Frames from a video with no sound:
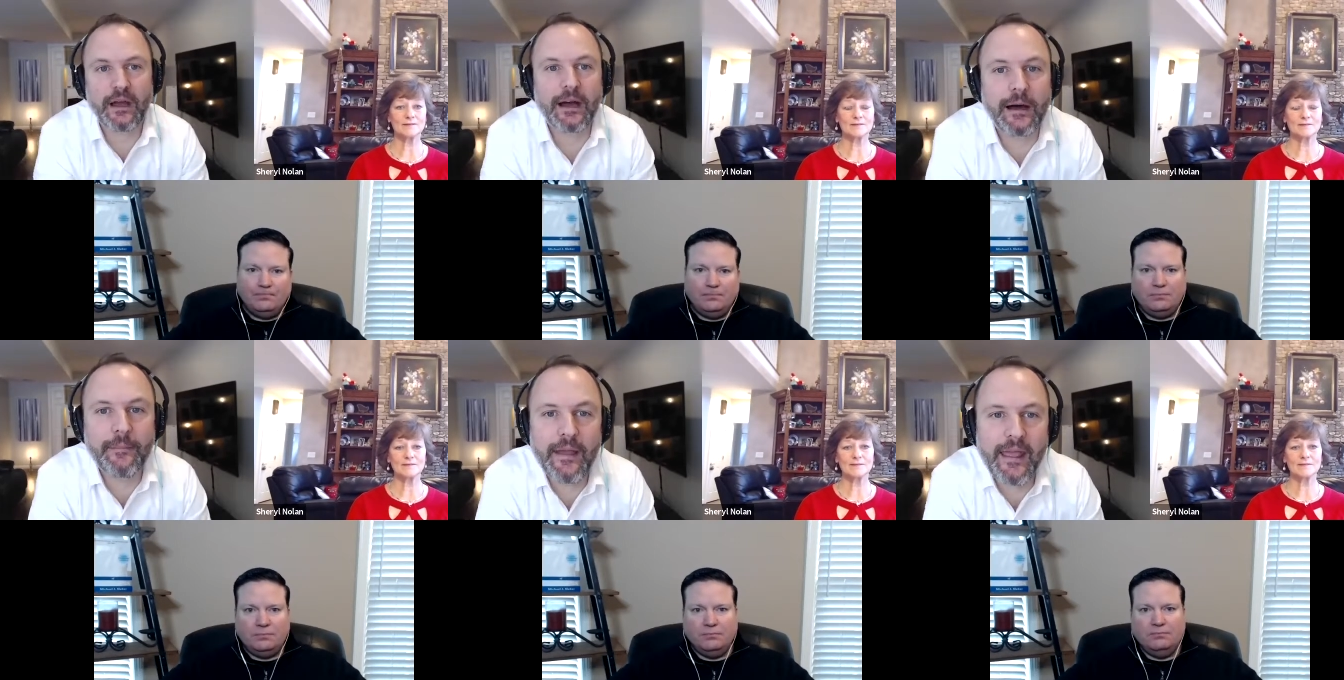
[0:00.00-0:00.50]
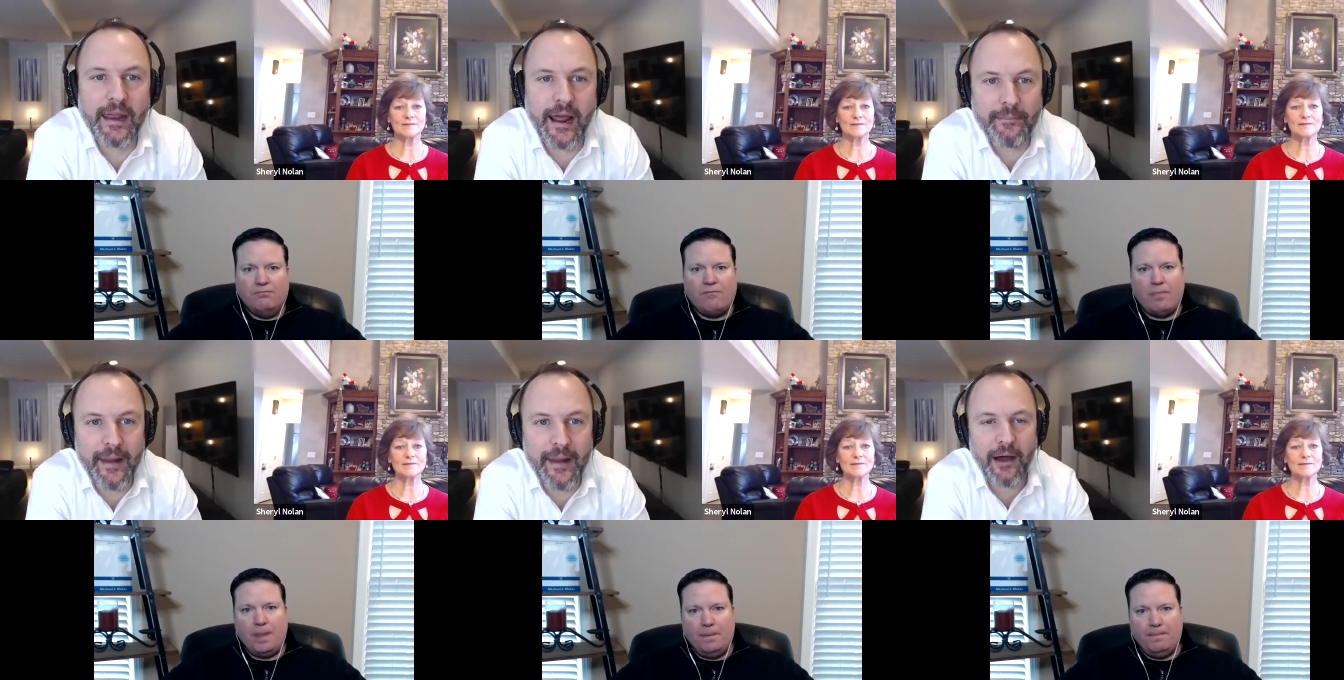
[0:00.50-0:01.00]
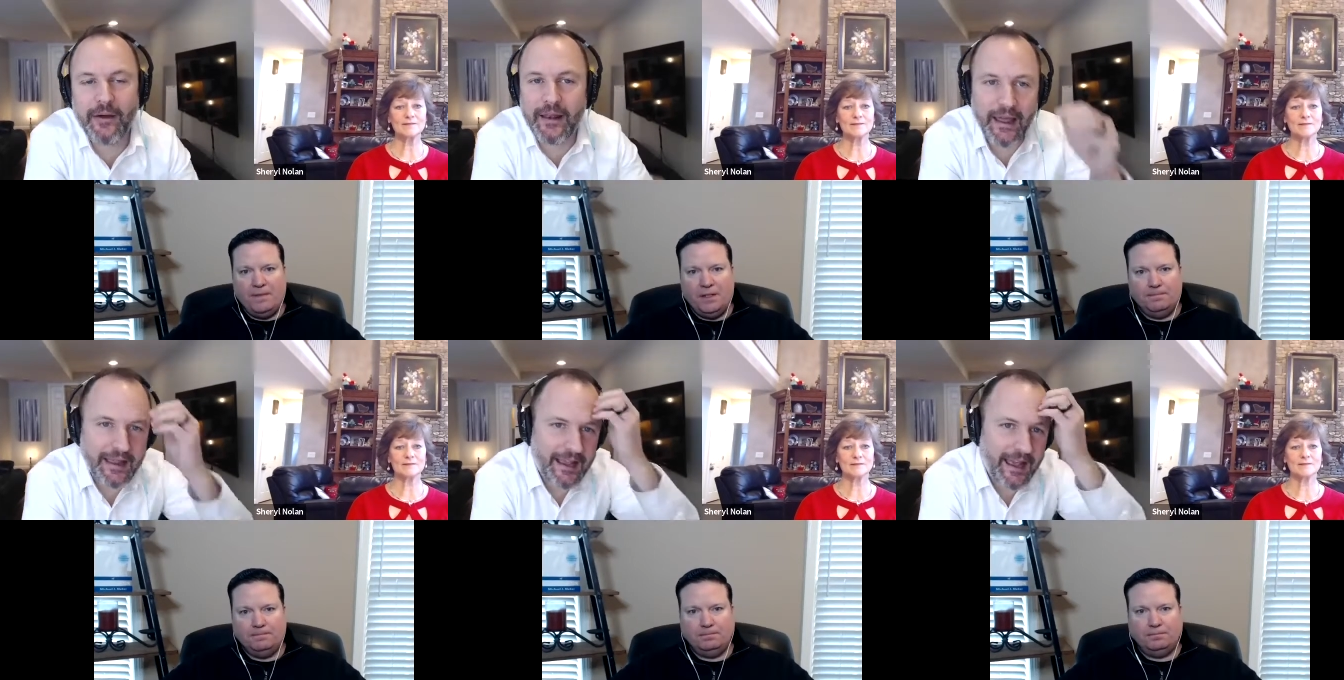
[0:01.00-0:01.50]
Speaker 1: Um, and I'm now at
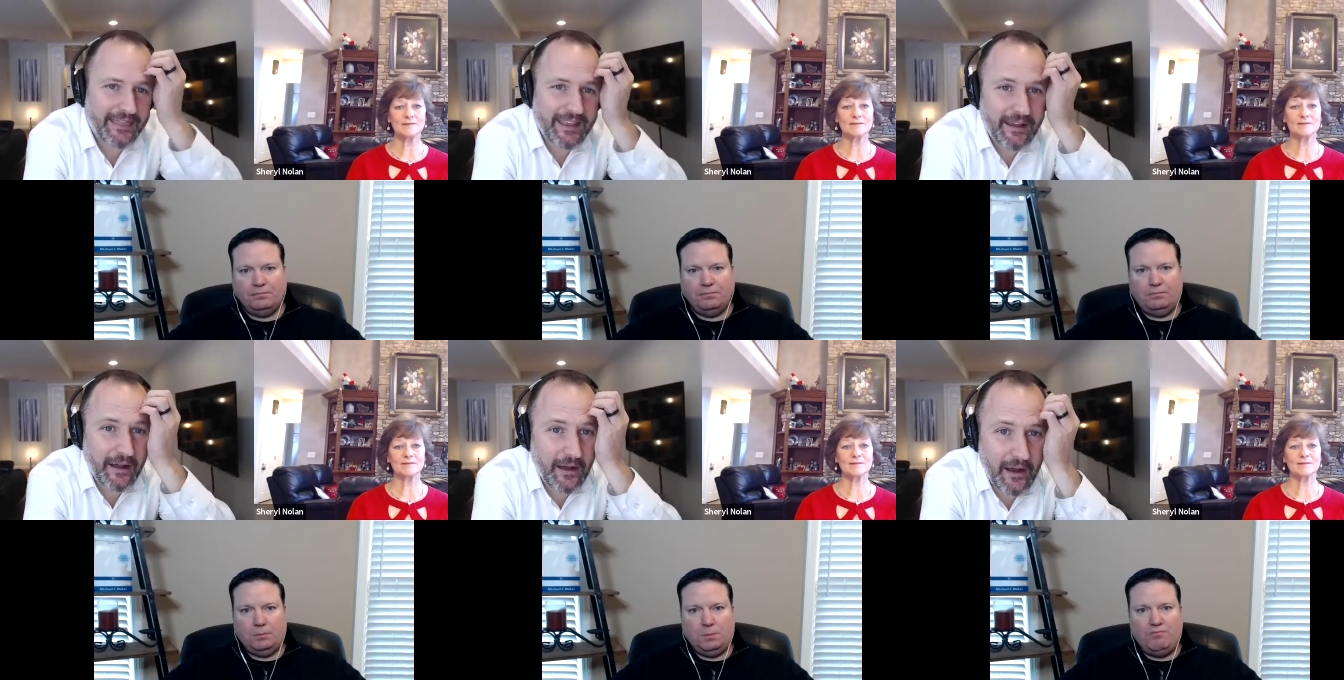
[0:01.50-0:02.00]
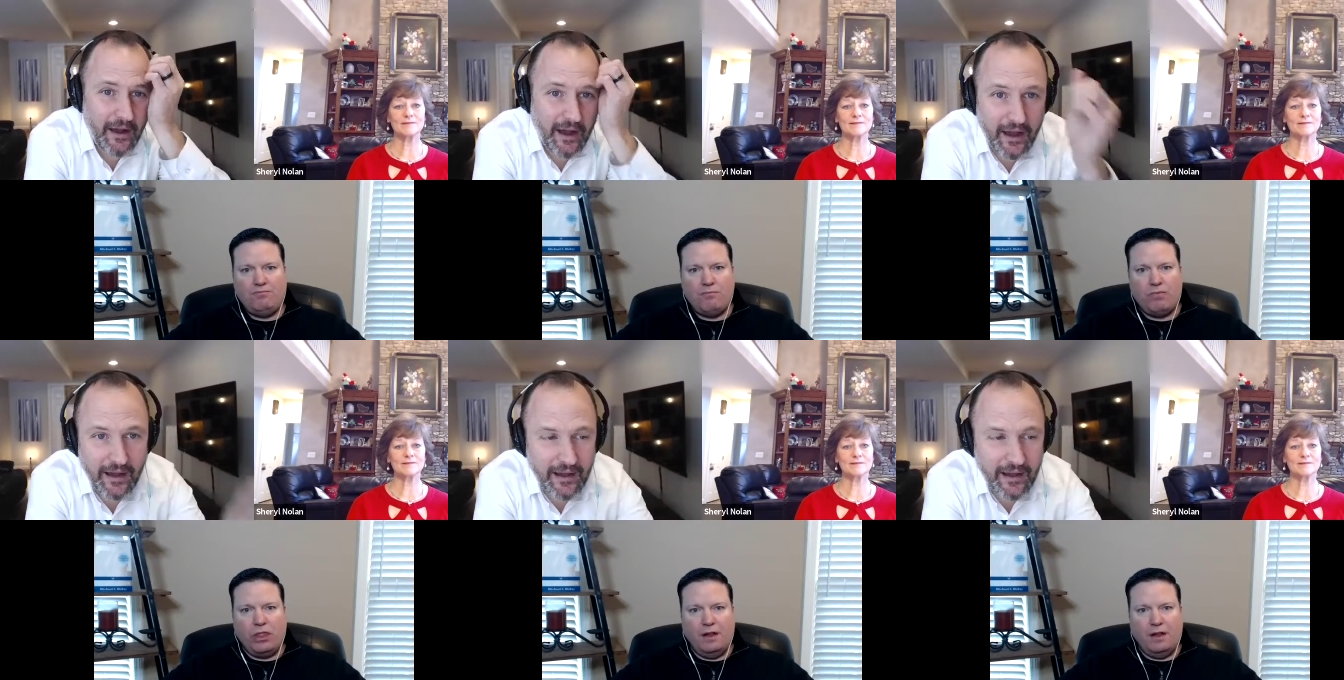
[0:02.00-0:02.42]
like, I think uh,